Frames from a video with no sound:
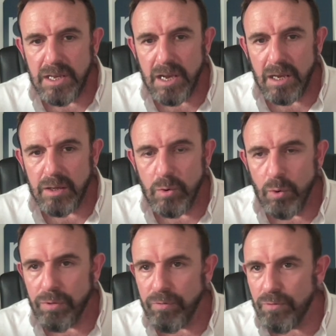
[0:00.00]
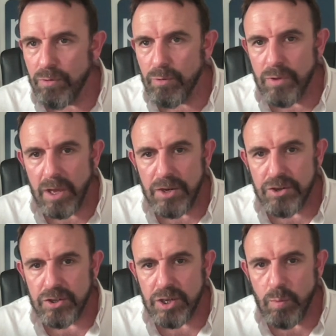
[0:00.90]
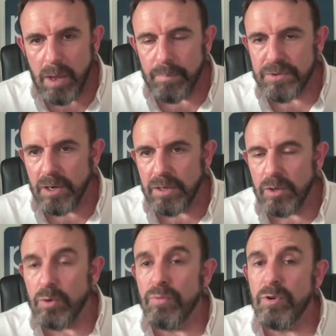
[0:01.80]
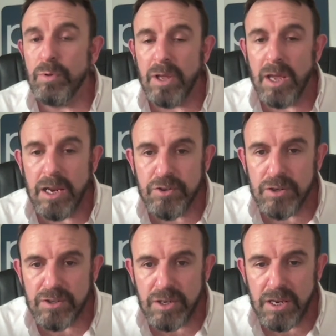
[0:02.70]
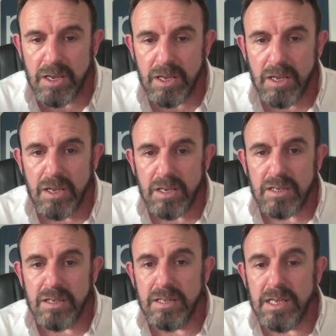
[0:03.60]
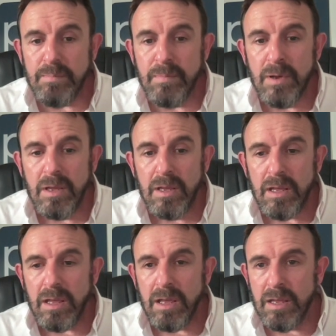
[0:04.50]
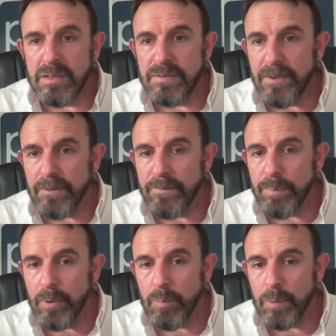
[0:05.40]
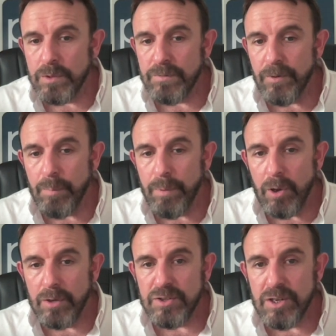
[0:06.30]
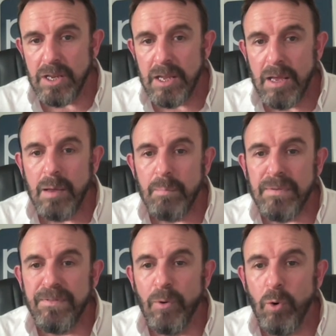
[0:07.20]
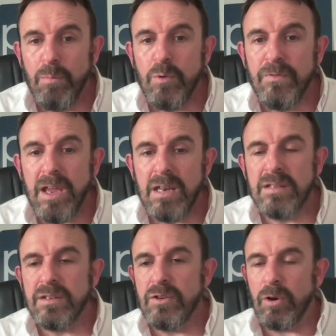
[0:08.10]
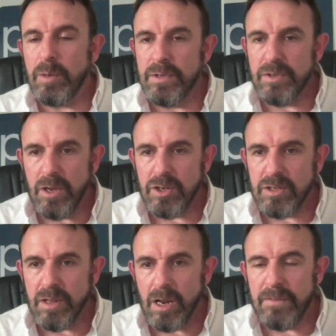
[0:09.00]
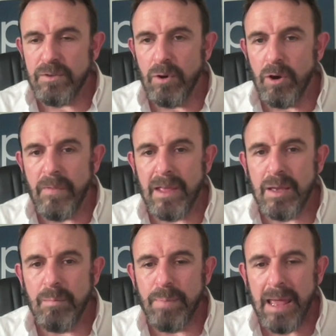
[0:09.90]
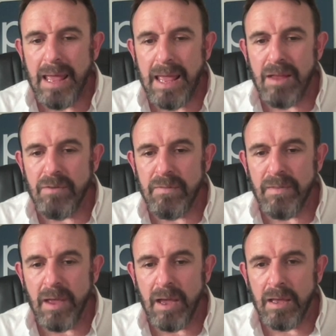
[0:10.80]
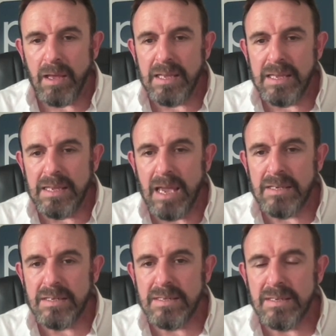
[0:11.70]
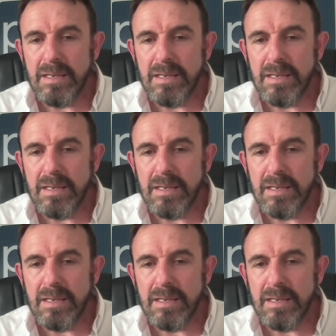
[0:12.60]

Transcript: I go through the HSE website, I go through what the HSE deem is fit for purpose for a policy before moving into documentation that I've got, and then comparing that against